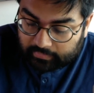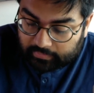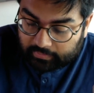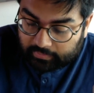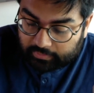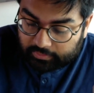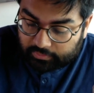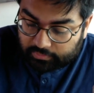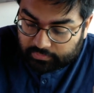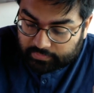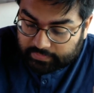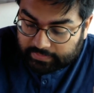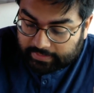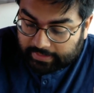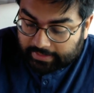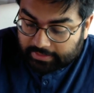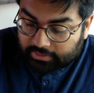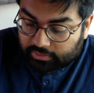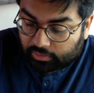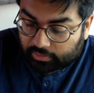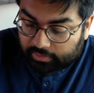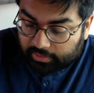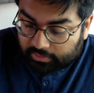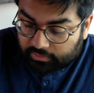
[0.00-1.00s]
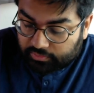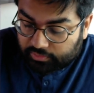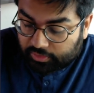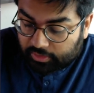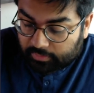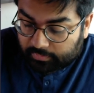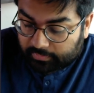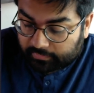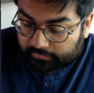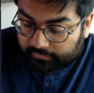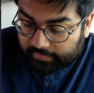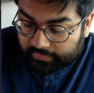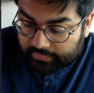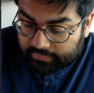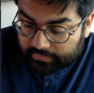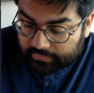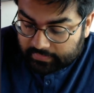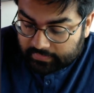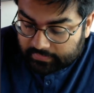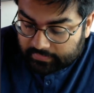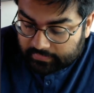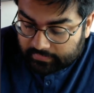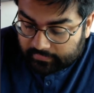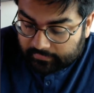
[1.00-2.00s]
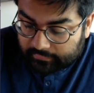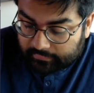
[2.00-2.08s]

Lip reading: You start talking to your professors.